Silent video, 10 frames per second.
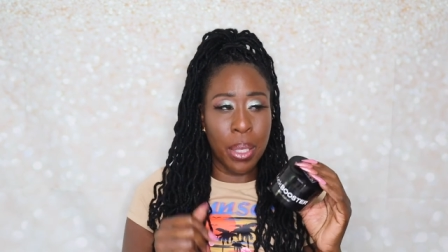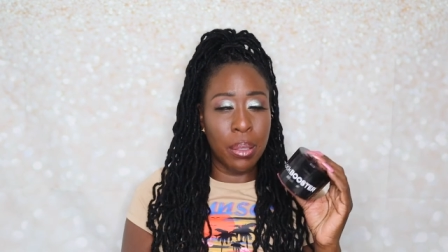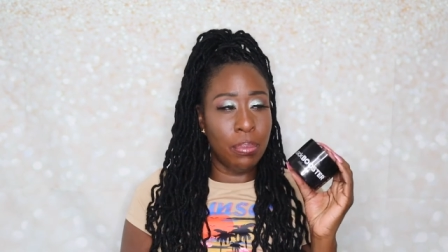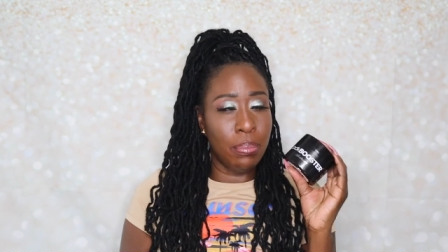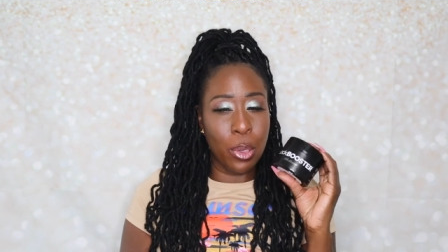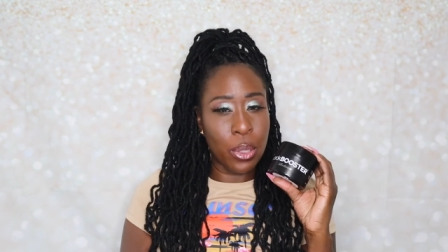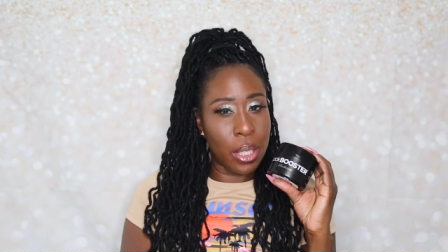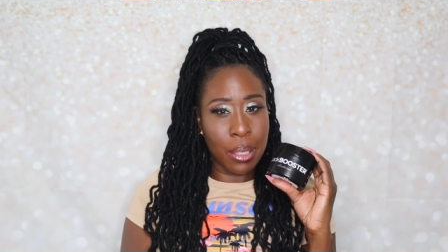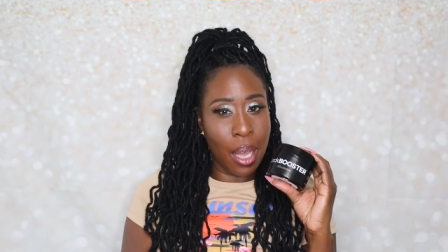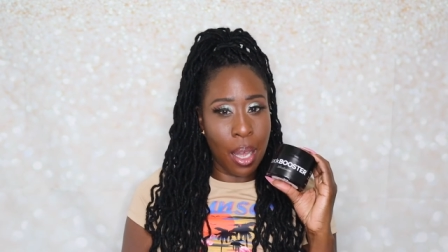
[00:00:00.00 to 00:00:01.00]
but most of
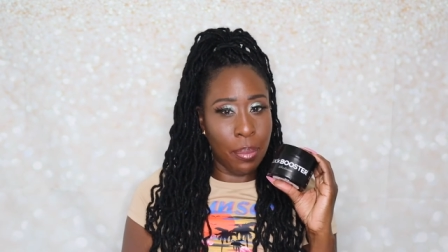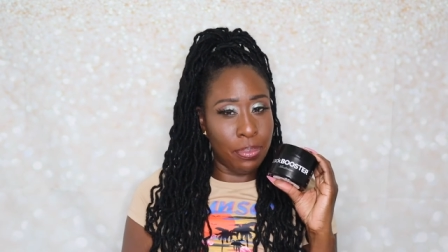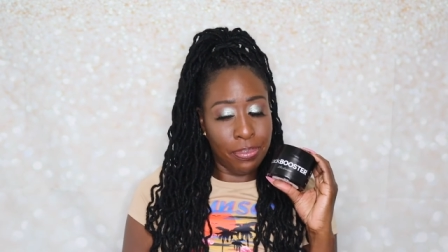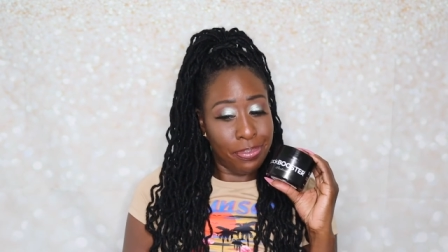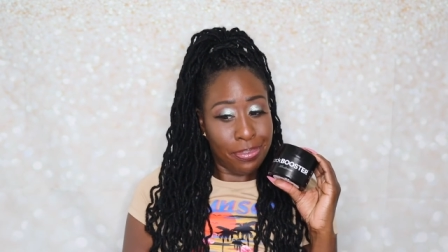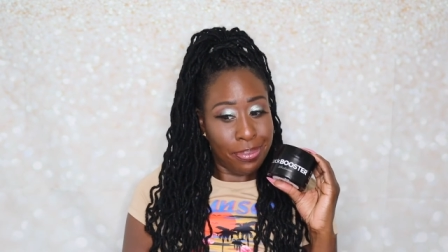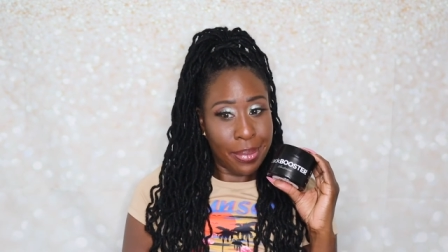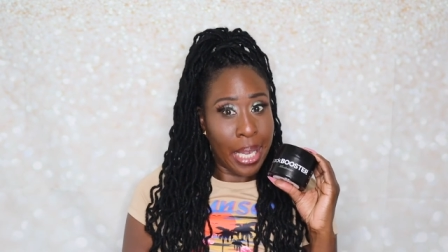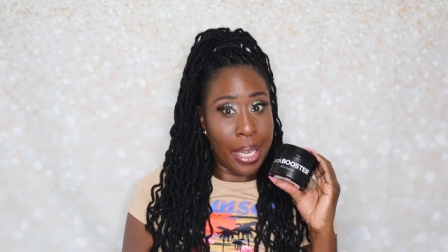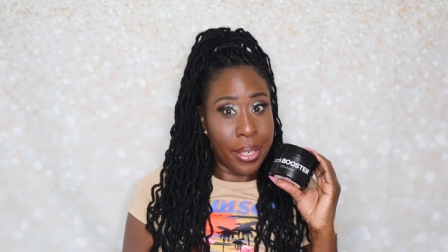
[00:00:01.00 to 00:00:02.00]
the time,
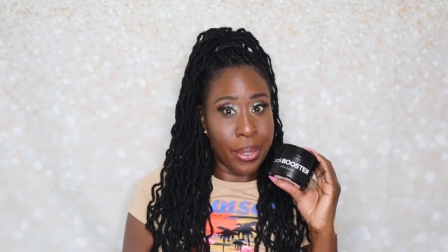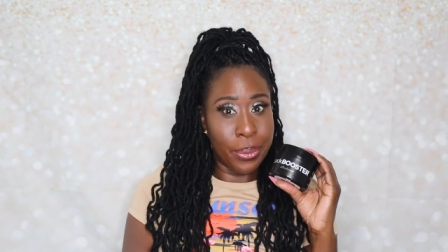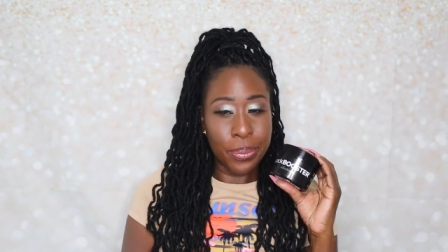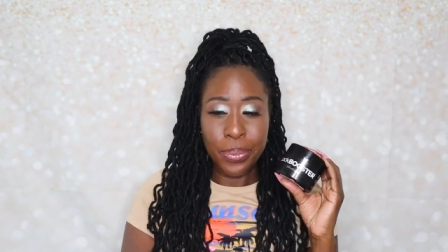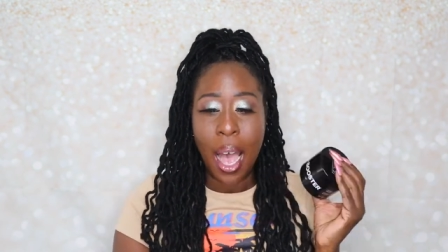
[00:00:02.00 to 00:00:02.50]
I don't.